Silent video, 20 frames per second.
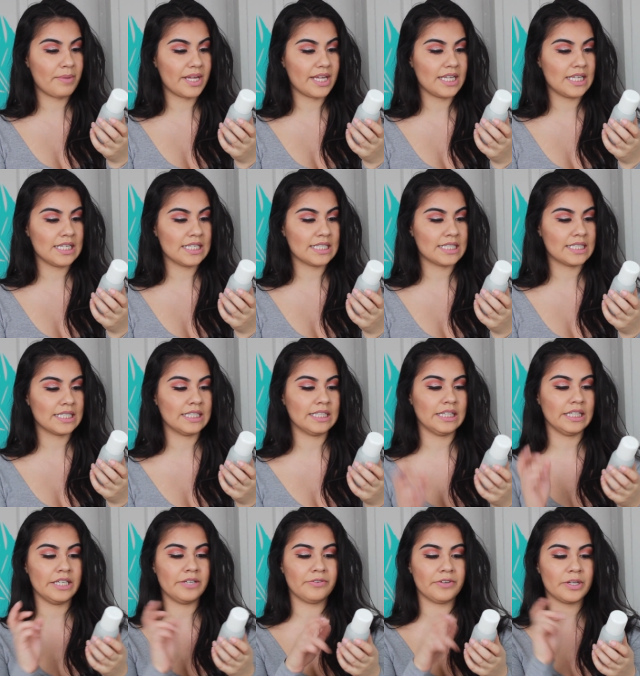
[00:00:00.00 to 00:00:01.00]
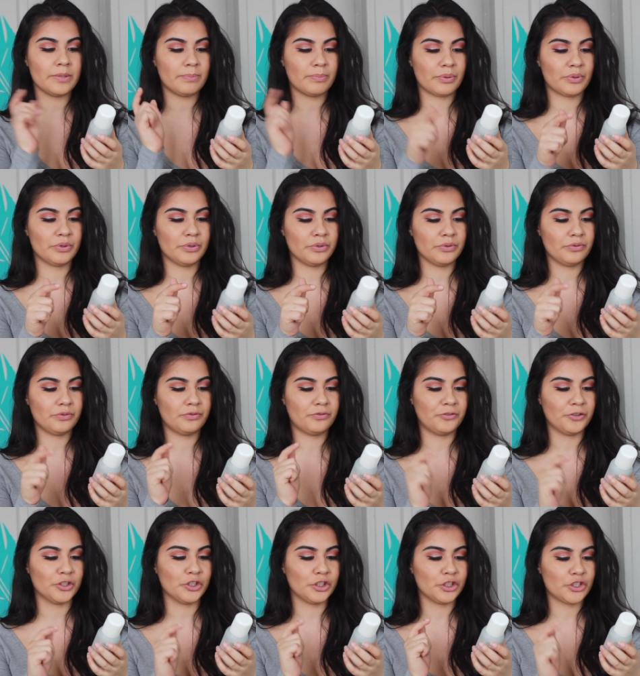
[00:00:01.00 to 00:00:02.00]
is the Living Proof
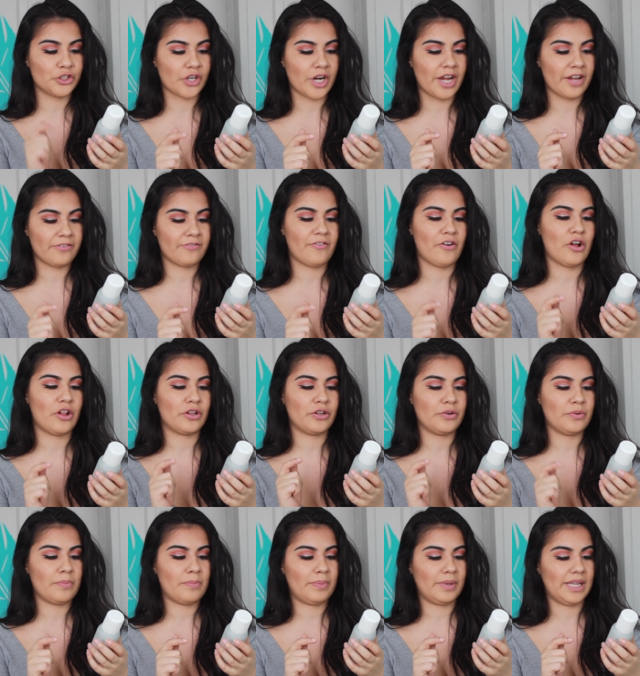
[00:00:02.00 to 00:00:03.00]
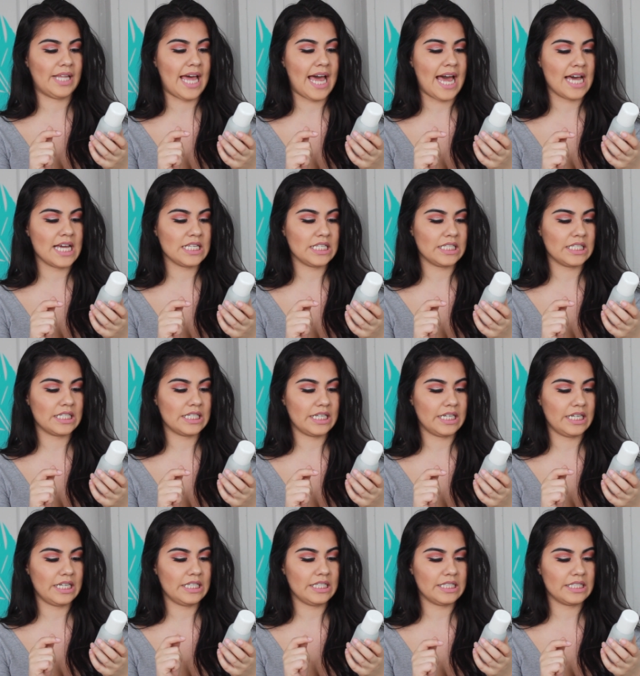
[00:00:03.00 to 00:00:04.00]
Full Dry Volume Blast
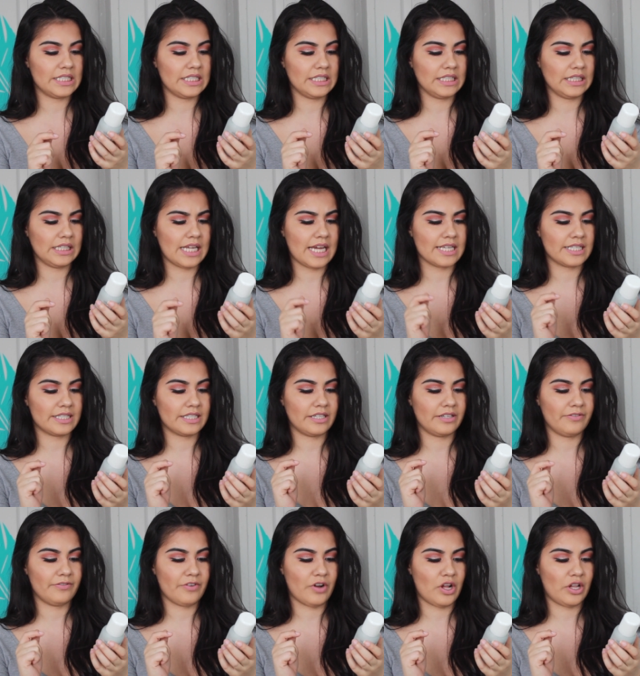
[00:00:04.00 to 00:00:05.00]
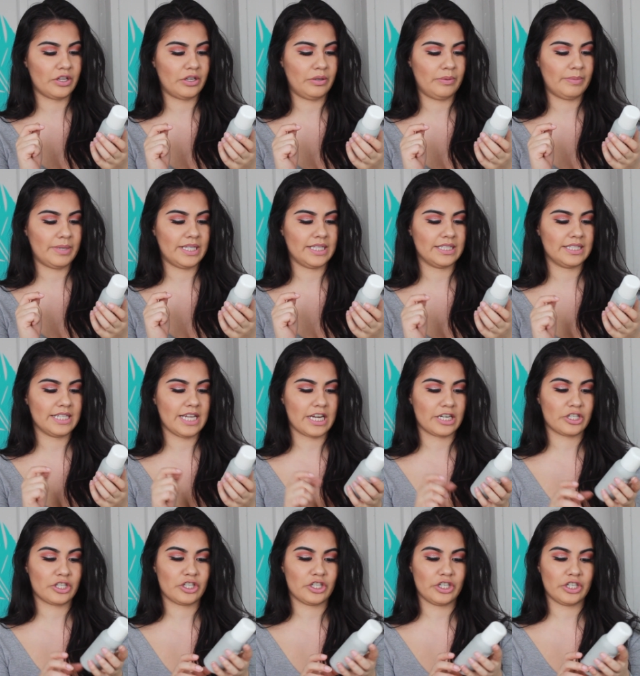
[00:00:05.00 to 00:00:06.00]
Instant Lasting Volume and
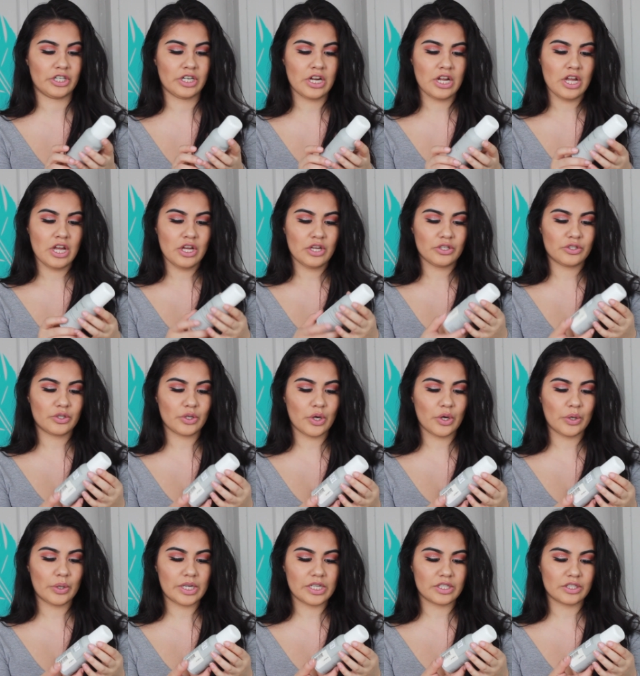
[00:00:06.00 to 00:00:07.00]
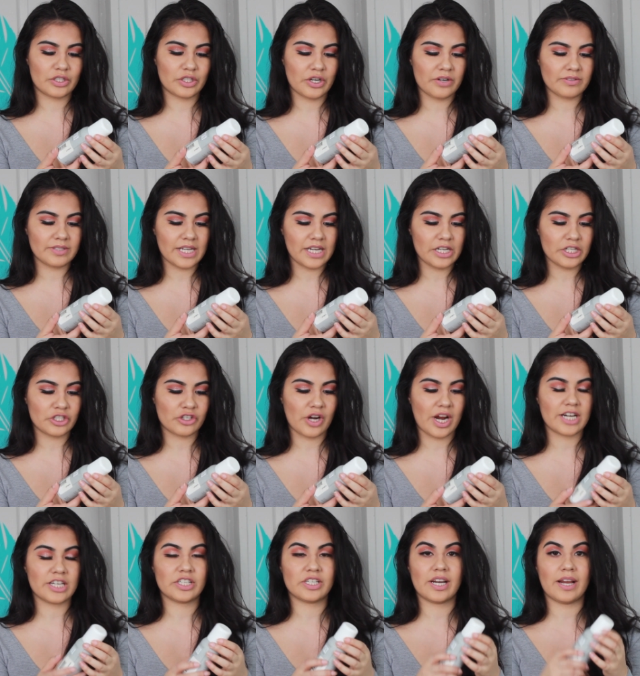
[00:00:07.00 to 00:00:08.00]
Texture. So it serves like a
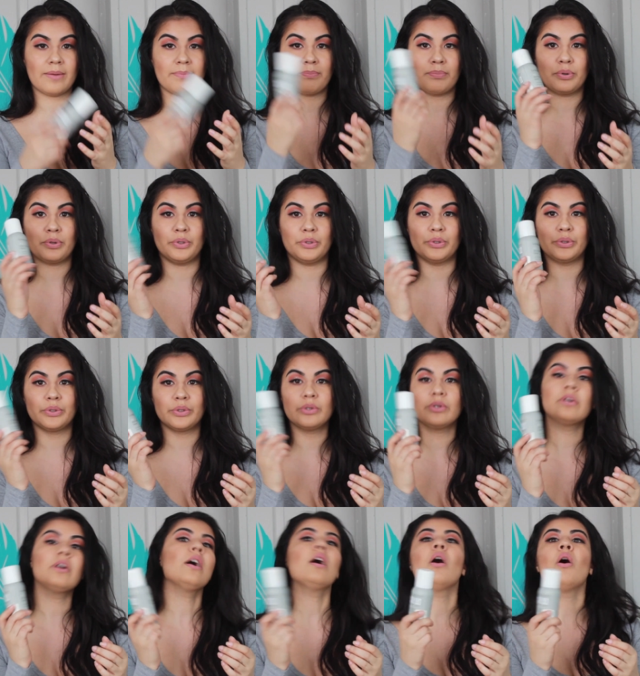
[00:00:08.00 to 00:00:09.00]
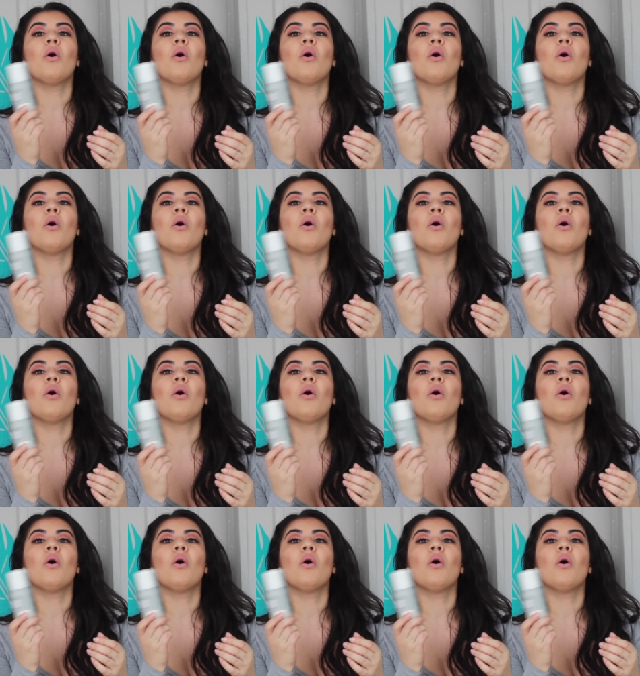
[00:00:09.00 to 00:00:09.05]
dry shampoo,